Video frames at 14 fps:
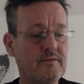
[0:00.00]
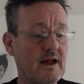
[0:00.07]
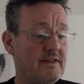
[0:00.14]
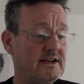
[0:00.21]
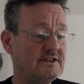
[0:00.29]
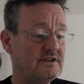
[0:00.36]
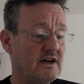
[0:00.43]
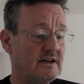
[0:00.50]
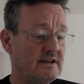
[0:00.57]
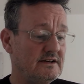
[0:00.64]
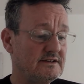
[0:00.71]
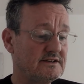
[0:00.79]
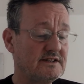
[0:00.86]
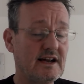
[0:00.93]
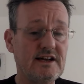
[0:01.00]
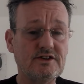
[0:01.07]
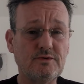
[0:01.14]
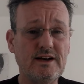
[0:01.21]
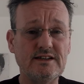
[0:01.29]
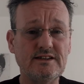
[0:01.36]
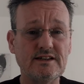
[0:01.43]
And they certainly didn't say it in
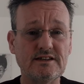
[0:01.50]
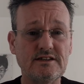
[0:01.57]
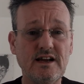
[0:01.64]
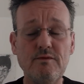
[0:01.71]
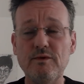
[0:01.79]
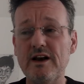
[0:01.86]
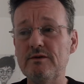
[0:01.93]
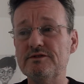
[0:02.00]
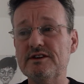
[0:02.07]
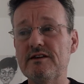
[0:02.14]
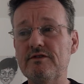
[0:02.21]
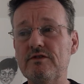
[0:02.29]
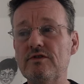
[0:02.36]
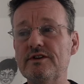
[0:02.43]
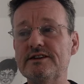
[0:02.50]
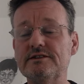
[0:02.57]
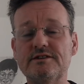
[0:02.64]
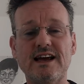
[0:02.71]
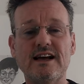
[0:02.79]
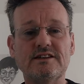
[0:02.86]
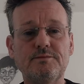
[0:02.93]
2016 when he was given all this
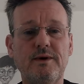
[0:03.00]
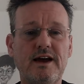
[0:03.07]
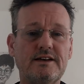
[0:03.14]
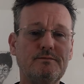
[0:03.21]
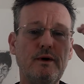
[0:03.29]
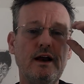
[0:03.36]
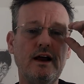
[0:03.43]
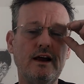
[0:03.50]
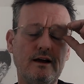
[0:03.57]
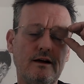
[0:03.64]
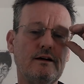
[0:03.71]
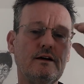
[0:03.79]
taxpayers' money